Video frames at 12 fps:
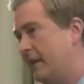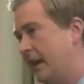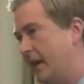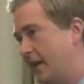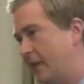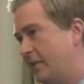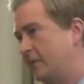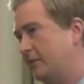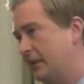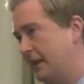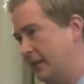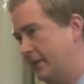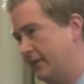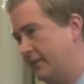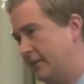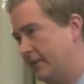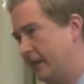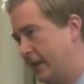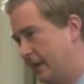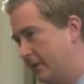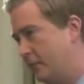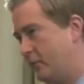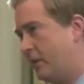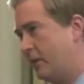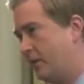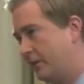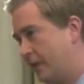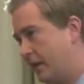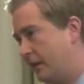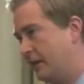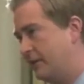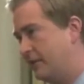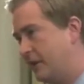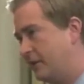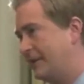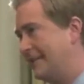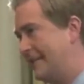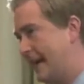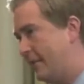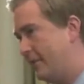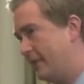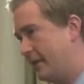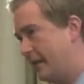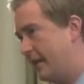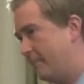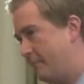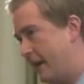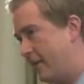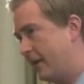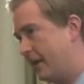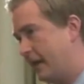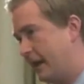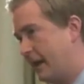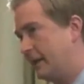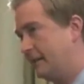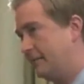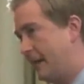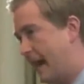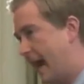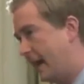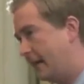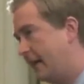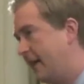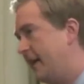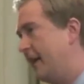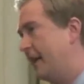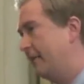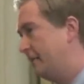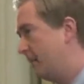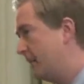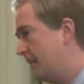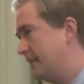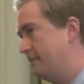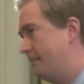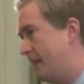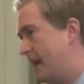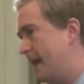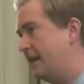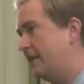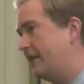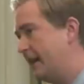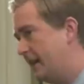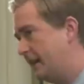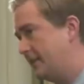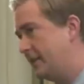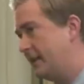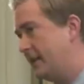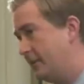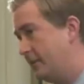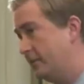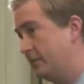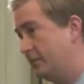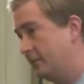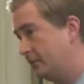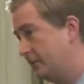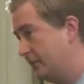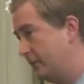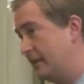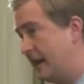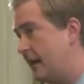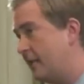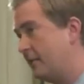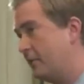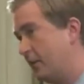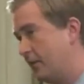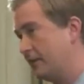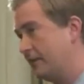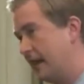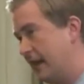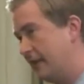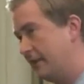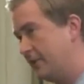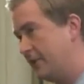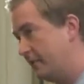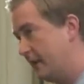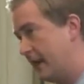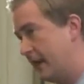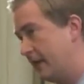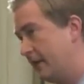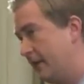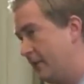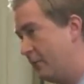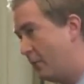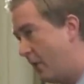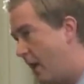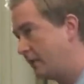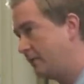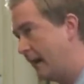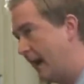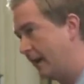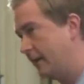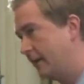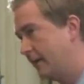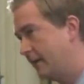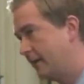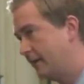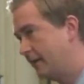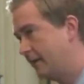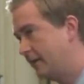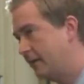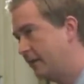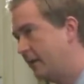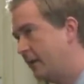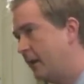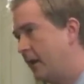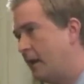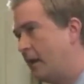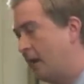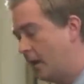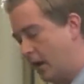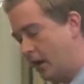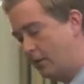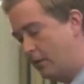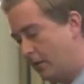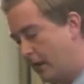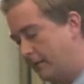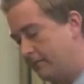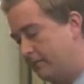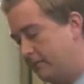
that other leaders in the world are going to start to doubt that America is back if some of these big things that you say on the world stage keep getting walked back. What's getting walked back? It